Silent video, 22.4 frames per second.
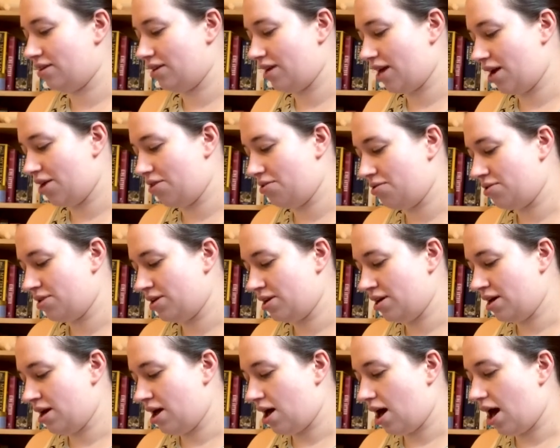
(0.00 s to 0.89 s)
Now,
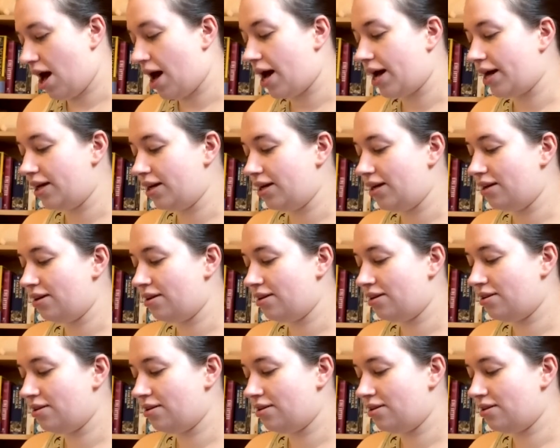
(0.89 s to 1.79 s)
I
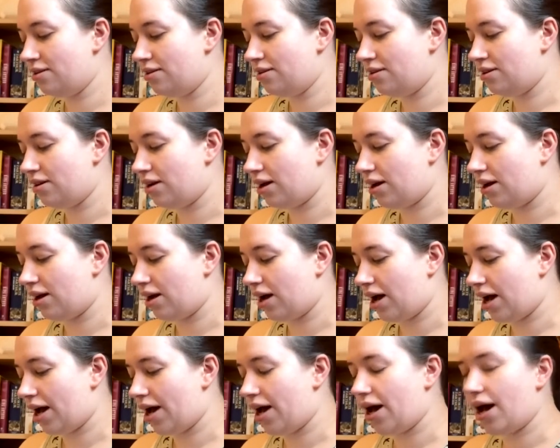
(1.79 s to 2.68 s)

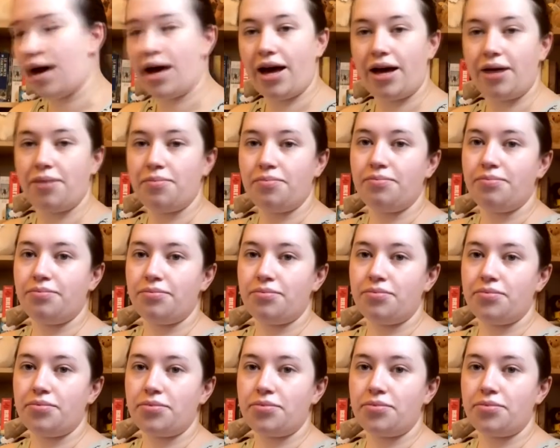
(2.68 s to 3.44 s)
am